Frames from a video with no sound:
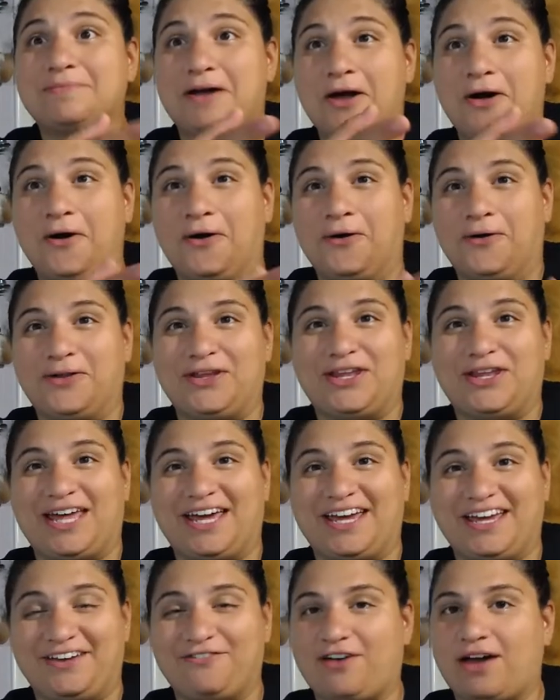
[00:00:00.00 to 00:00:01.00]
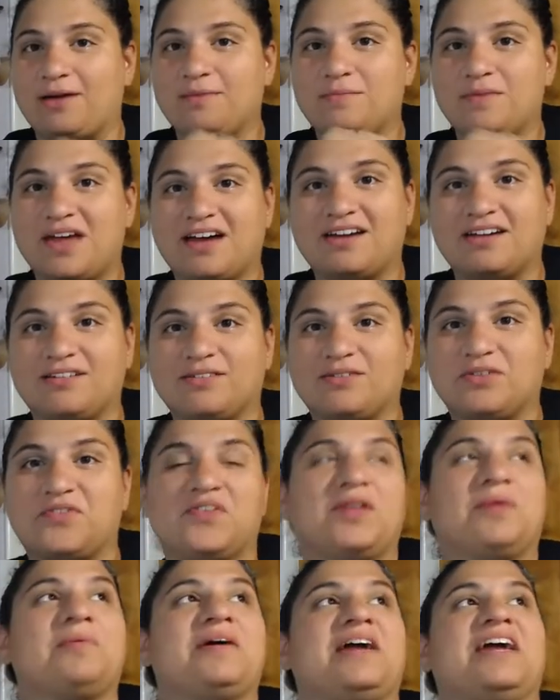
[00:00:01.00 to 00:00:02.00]
my whole life. I'm not going to
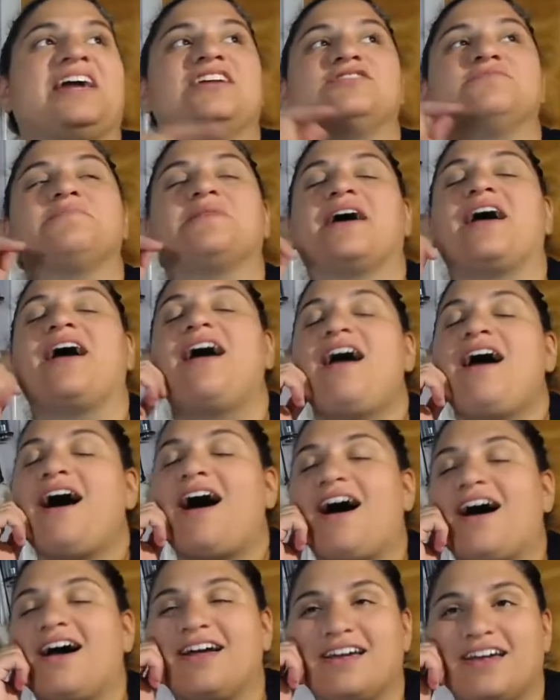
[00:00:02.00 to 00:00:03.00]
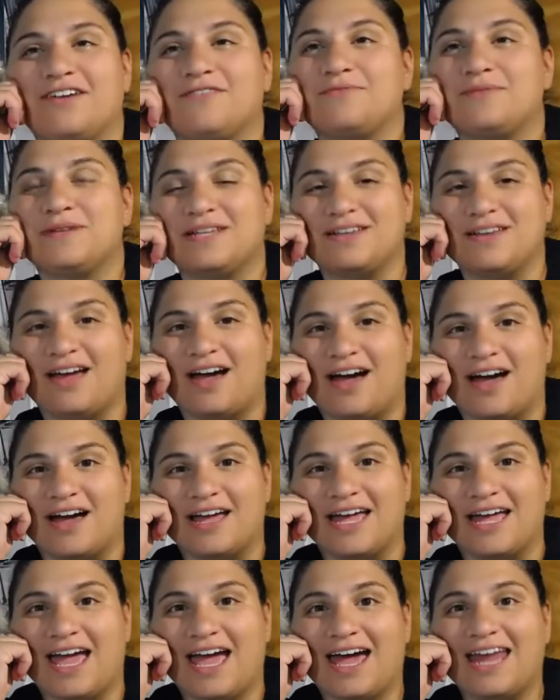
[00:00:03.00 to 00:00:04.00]
reveal my age, but I have been uh,
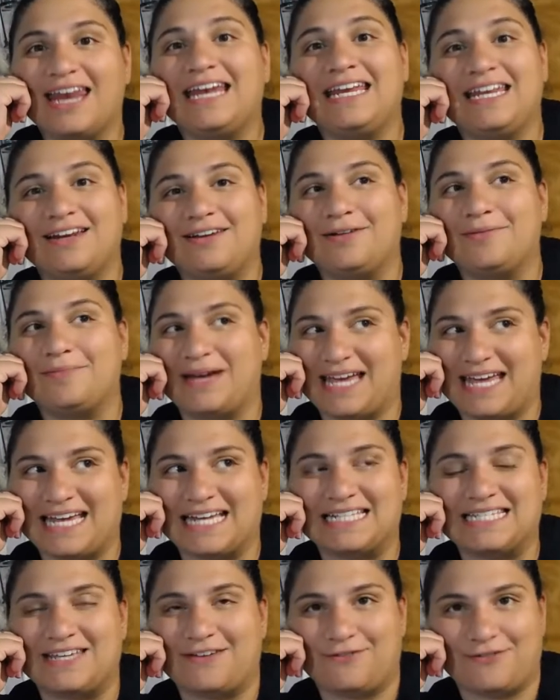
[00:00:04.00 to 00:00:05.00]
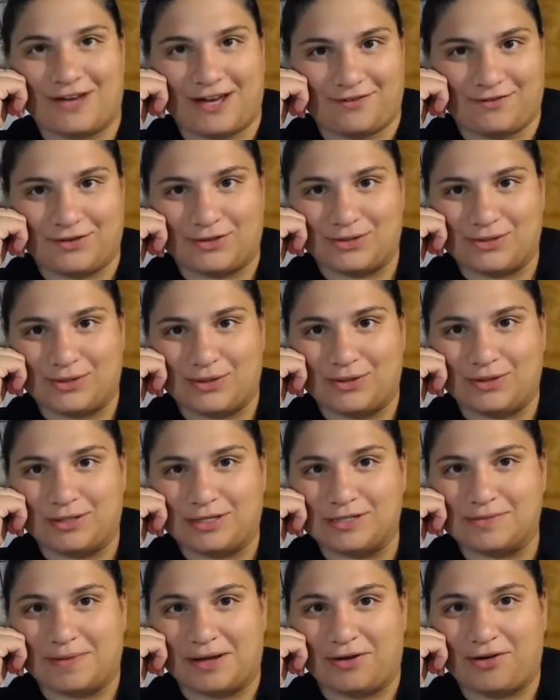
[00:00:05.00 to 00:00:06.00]
had a needle in my hands at five years old
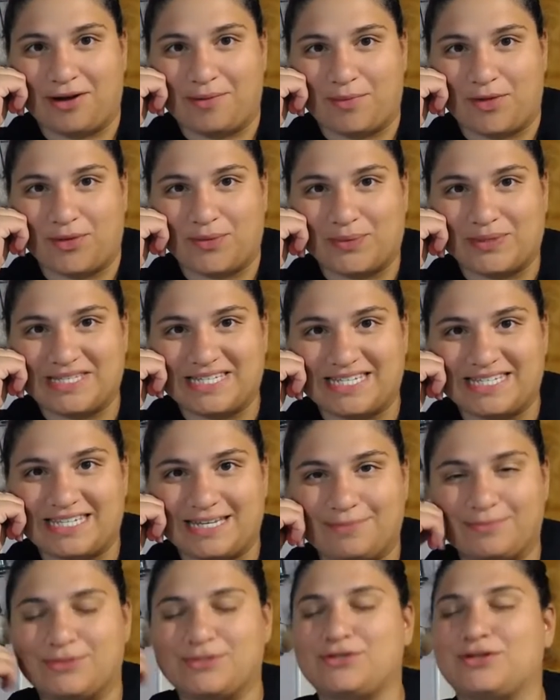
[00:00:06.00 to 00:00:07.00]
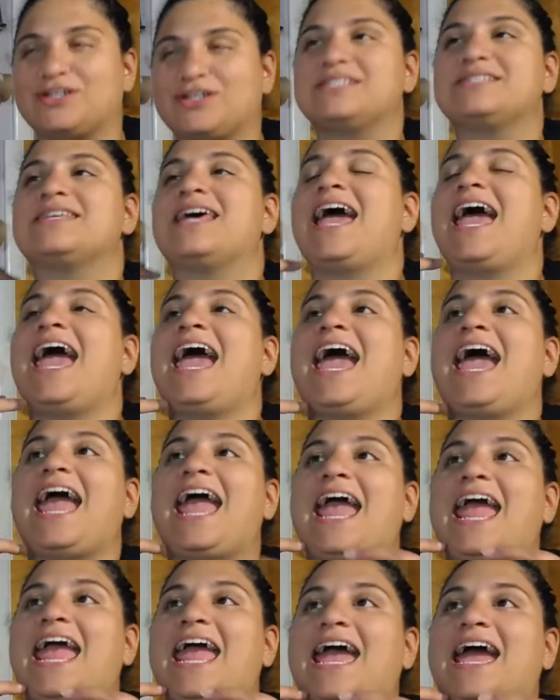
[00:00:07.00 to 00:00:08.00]
because my grandmother was a seamstress,
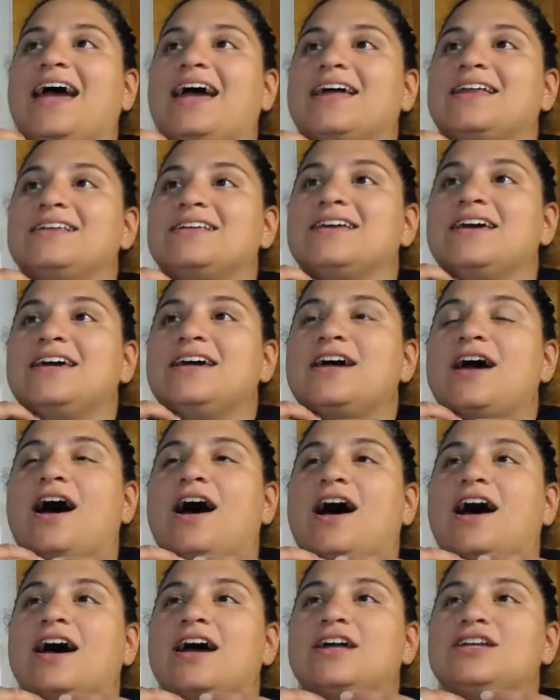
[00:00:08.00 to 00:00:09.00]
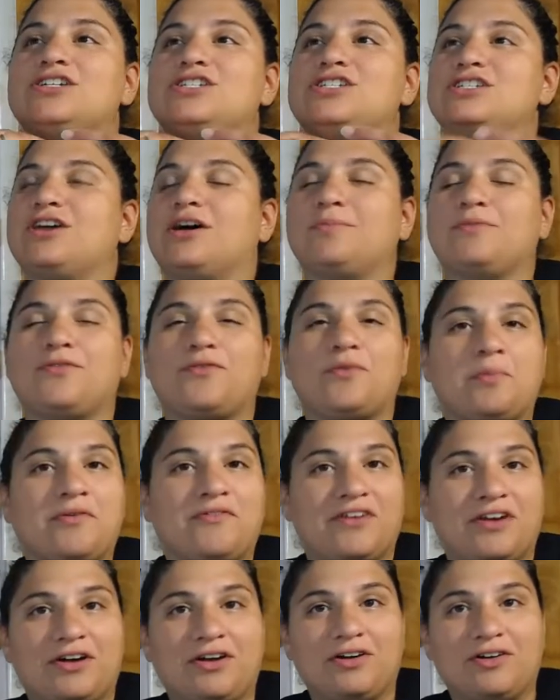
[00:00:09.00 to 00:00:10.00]
and uh, she taught me from a
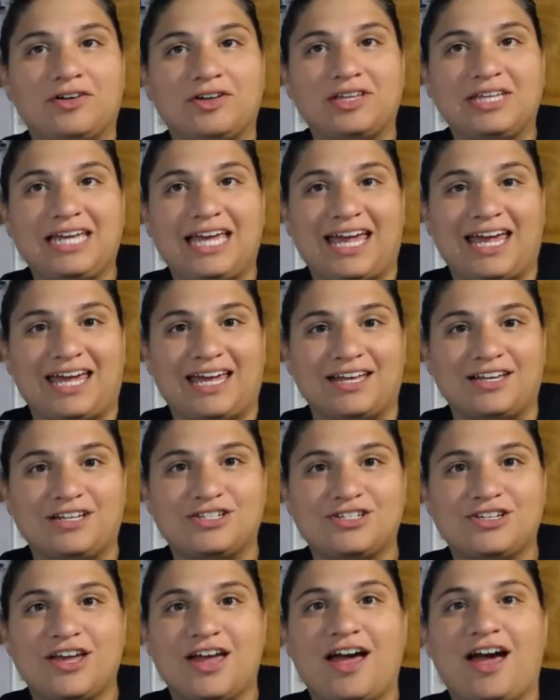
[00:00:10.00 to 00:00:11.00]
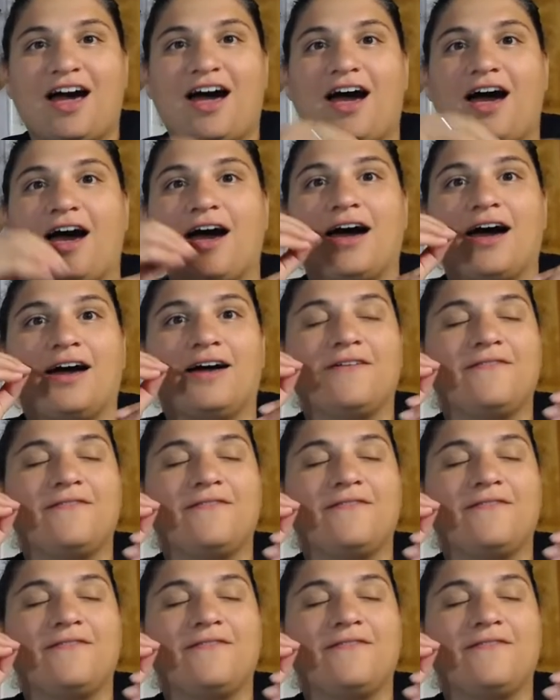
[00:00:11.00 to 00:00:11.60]
very early age, uh,